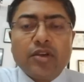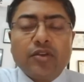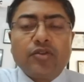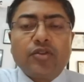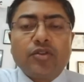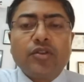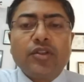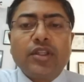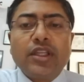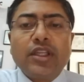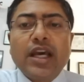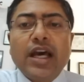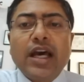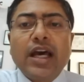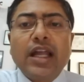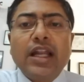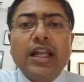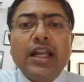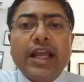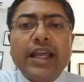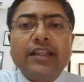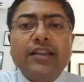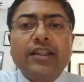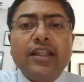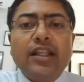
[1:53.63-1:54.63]
So they are
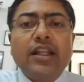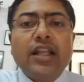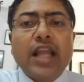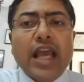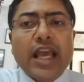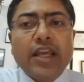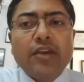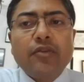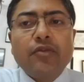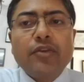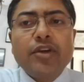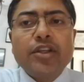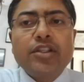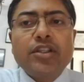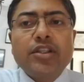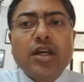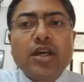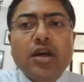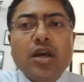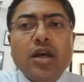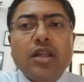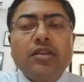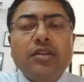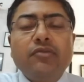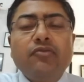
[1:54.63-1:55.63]
like the language
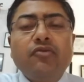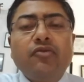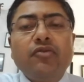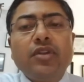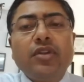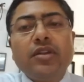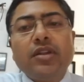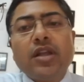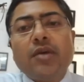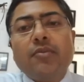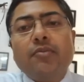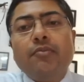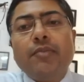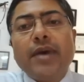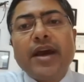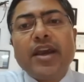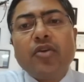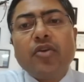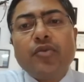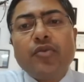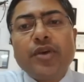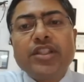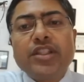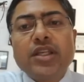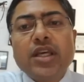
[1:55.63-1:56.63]
by
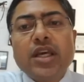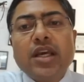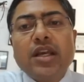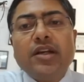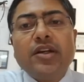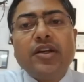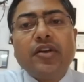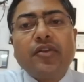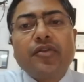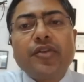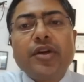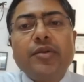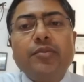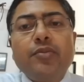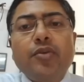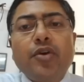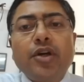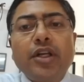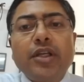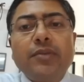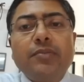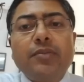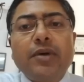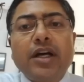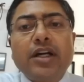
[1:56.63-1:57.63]
which different
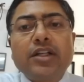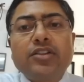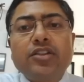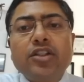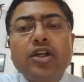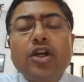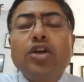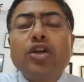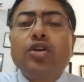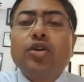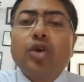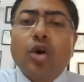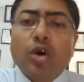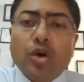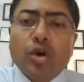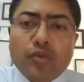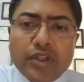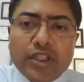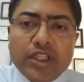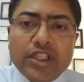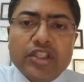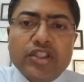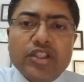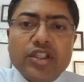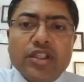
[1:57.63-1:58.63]
body parts talk
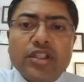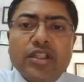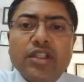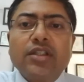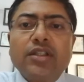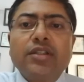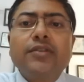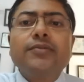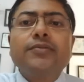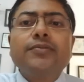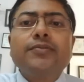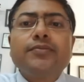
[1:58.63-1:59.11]
with each other.